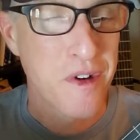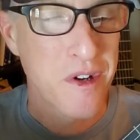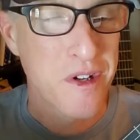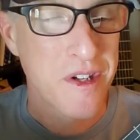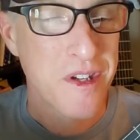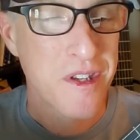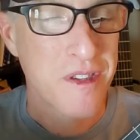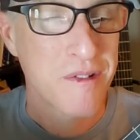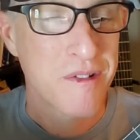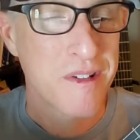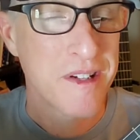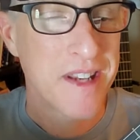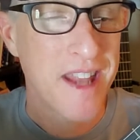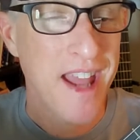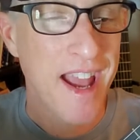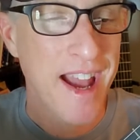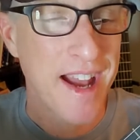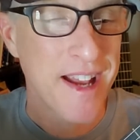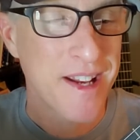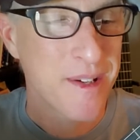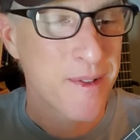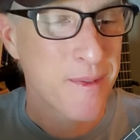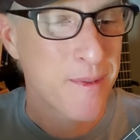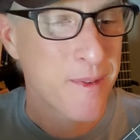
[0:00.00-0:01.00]
verse 3
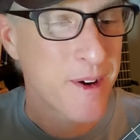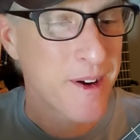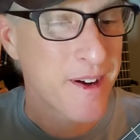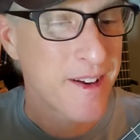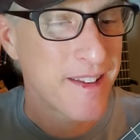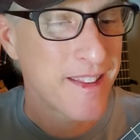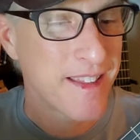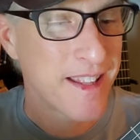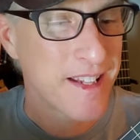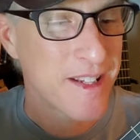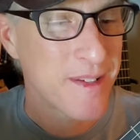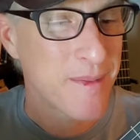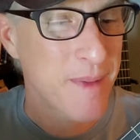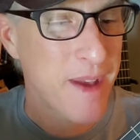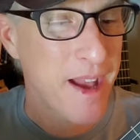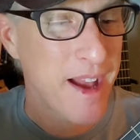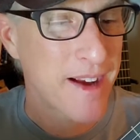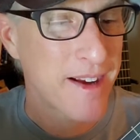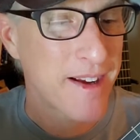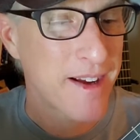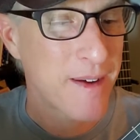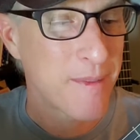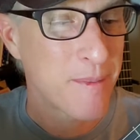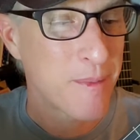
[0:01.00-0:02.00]
1. Let's
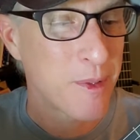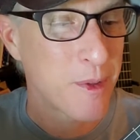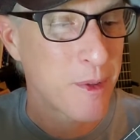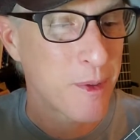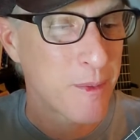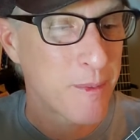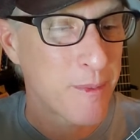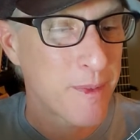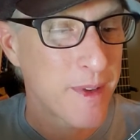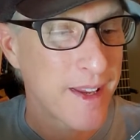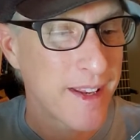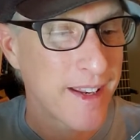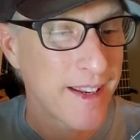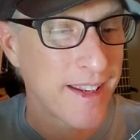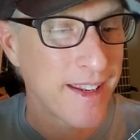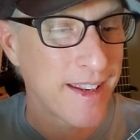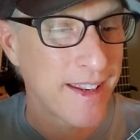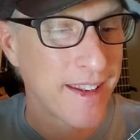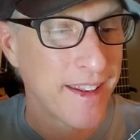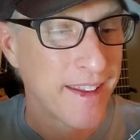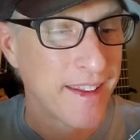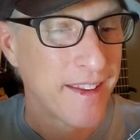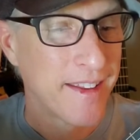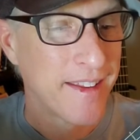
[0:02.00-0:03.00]
back up a little bit
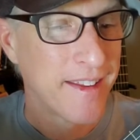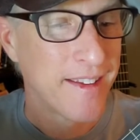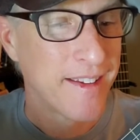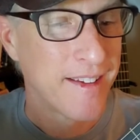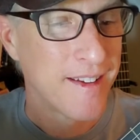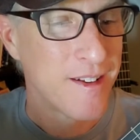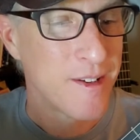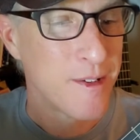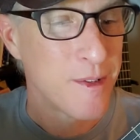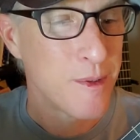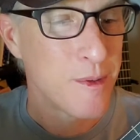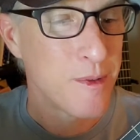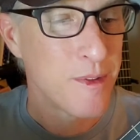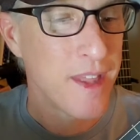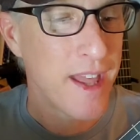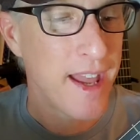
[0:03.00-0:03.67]
and do